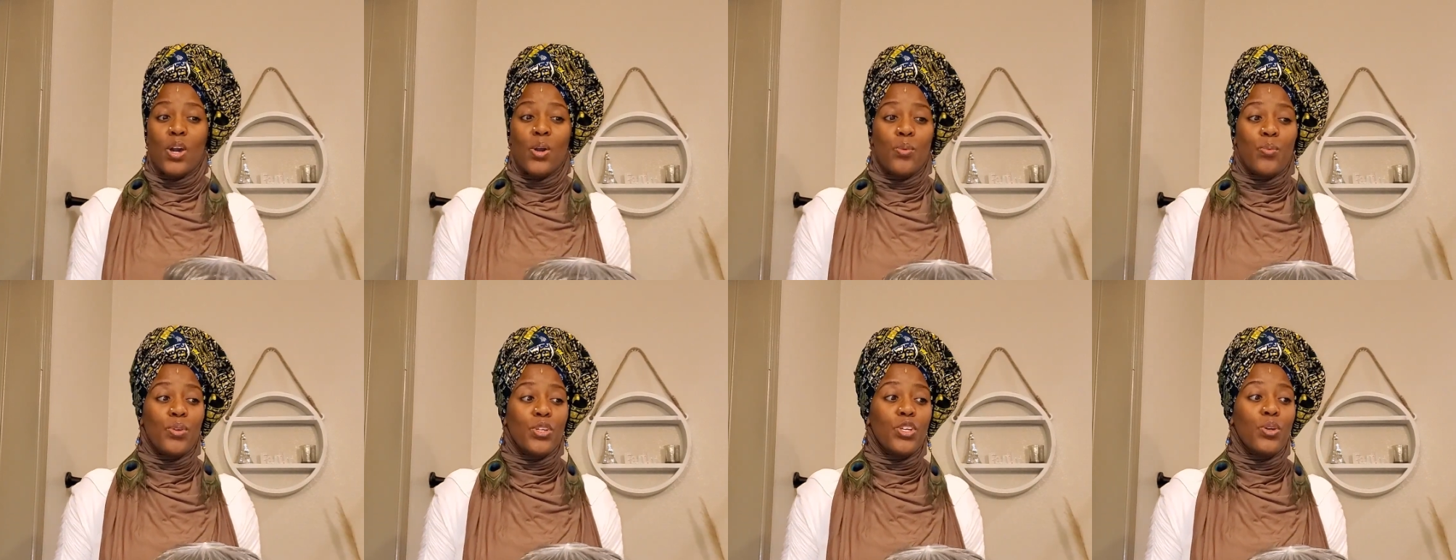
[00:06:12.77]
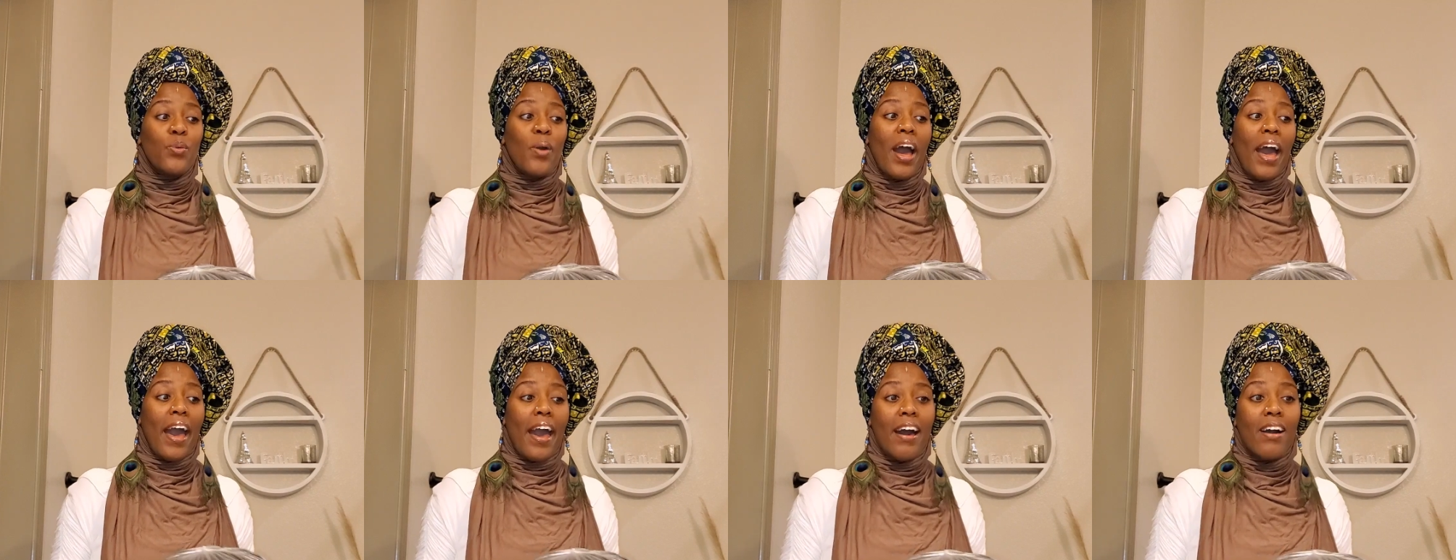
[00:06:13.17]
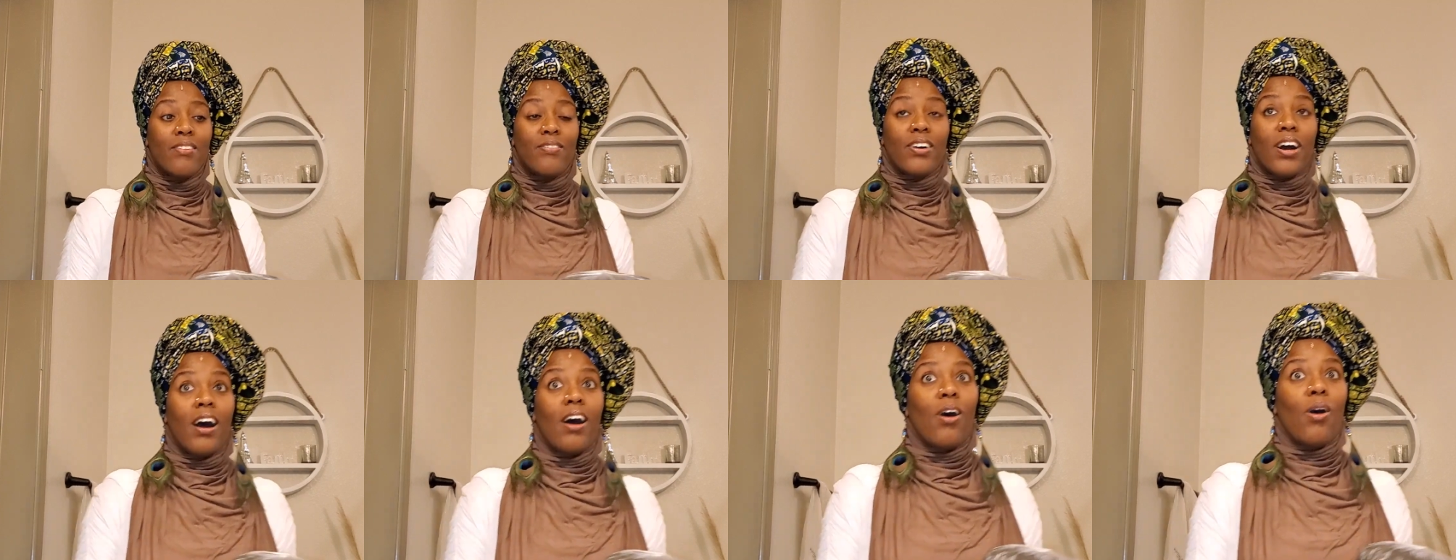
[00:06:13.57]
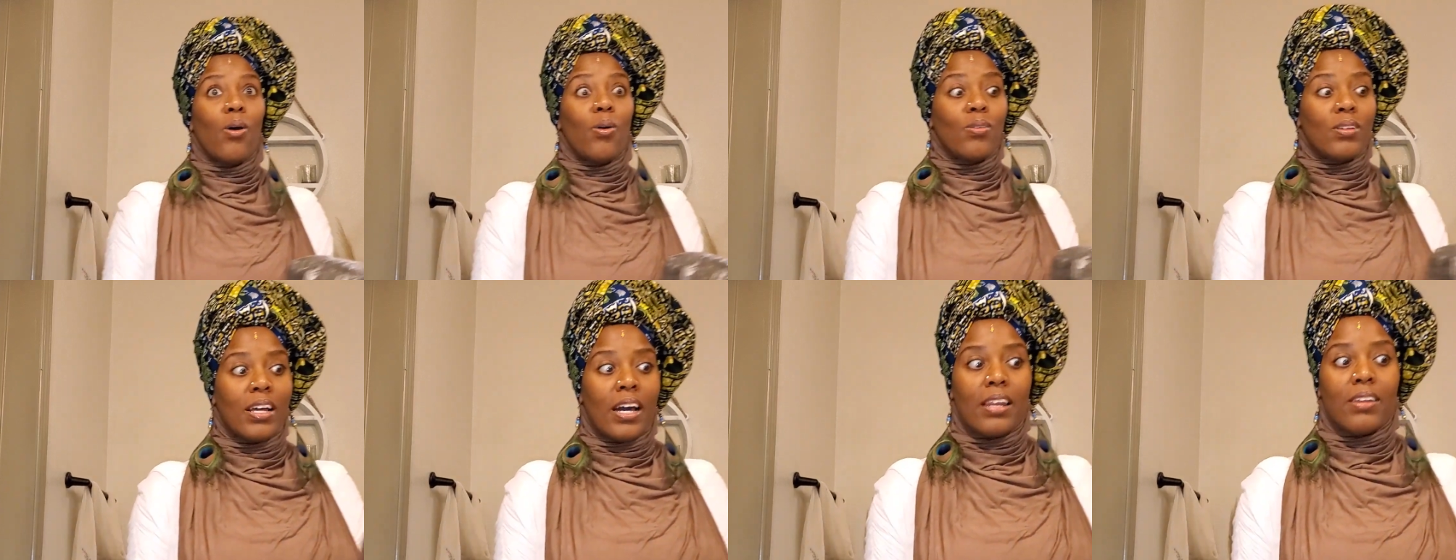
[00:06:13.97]
When you have a
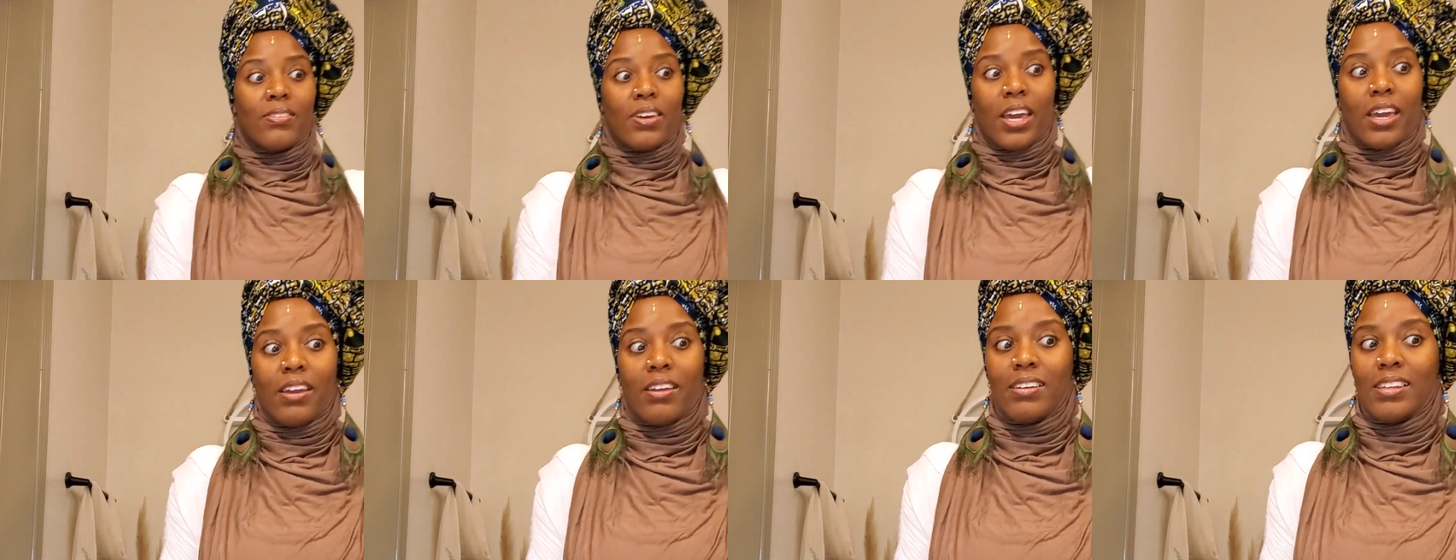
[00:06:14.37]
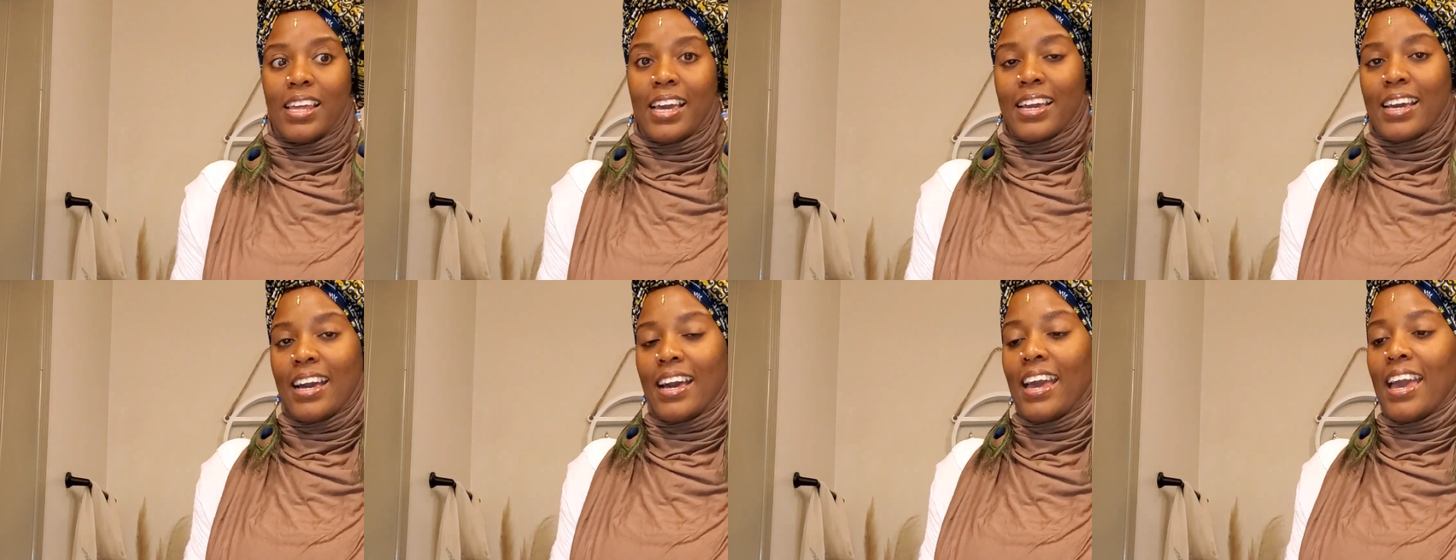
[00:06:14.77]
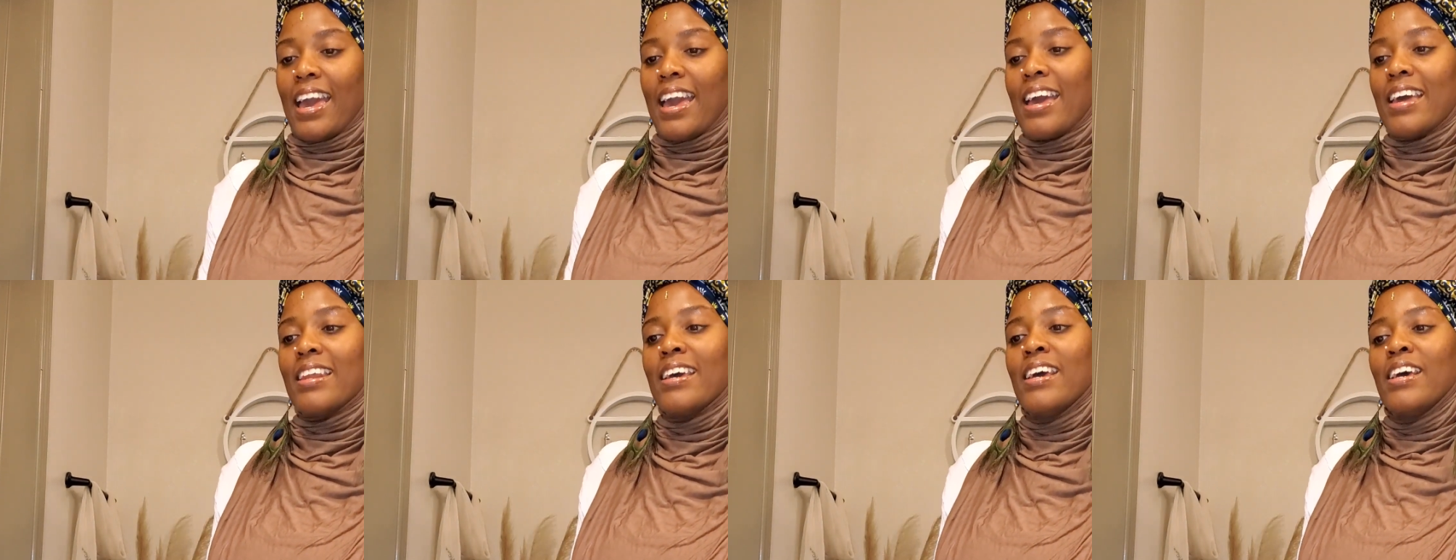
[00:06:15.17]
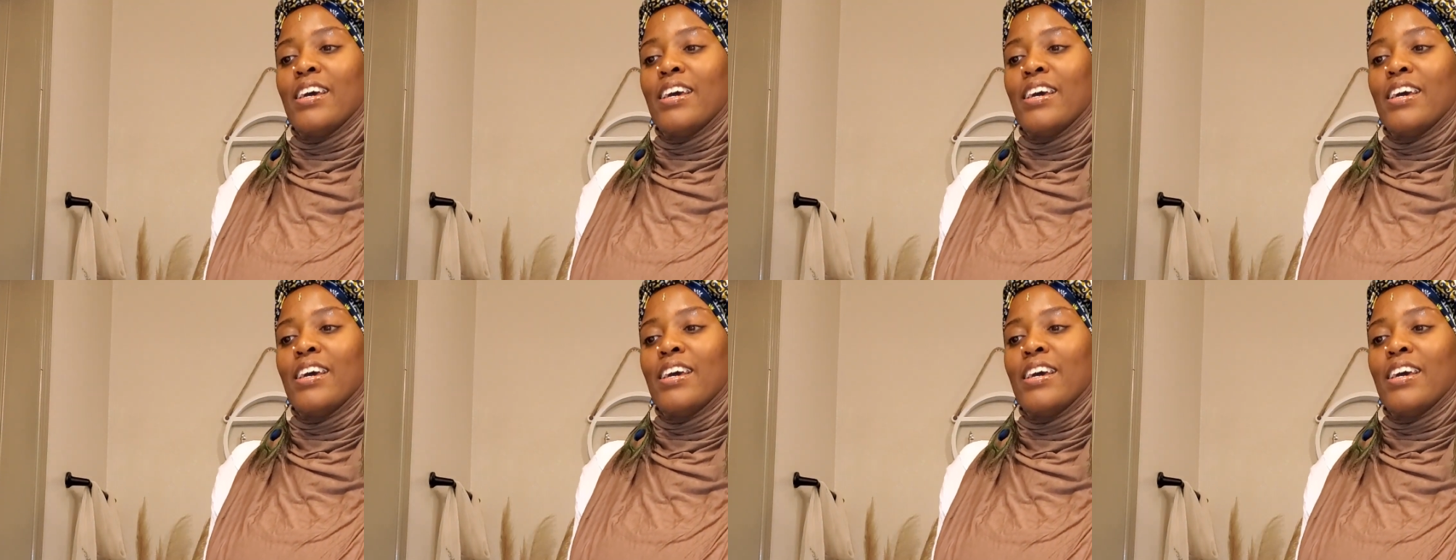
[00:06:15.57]
whole lot of hair like I had,